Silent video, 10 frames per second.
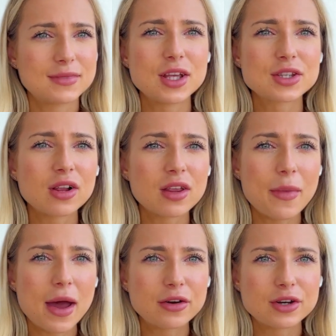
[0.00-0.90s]
It's all that
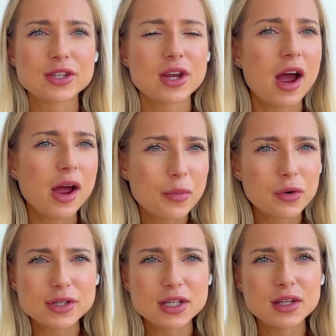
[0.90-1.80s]
matters. High
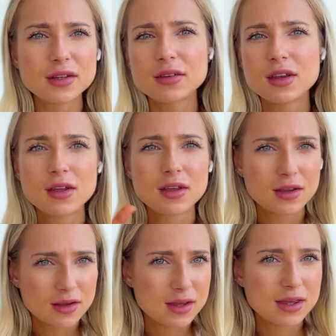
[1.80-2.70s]
protein,
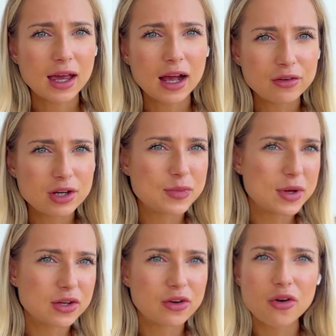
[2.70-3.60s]
calories
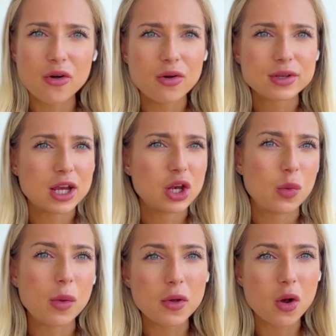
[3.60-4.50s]
based on your goals, and you
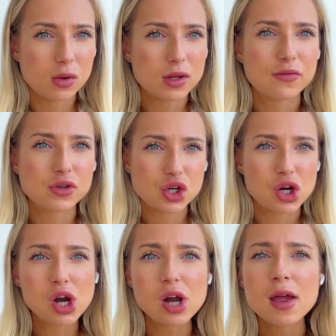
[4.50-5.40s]
will be golden for
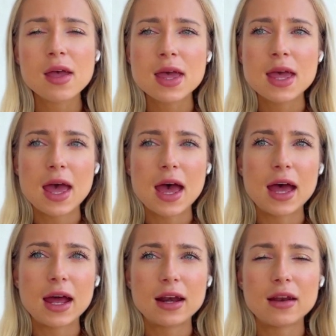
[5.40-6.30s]
sure.
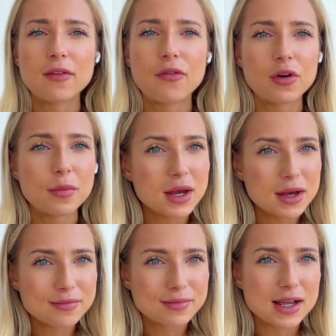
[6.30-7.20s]
And for me,
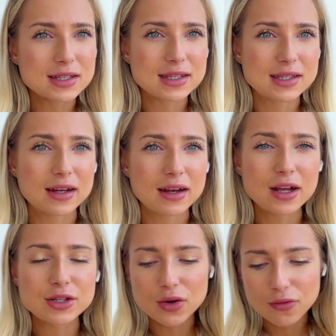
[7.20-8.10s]
as I said, I
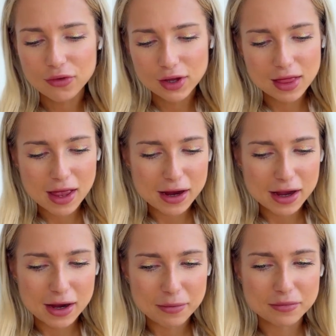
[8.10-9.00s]
don't feel like I'm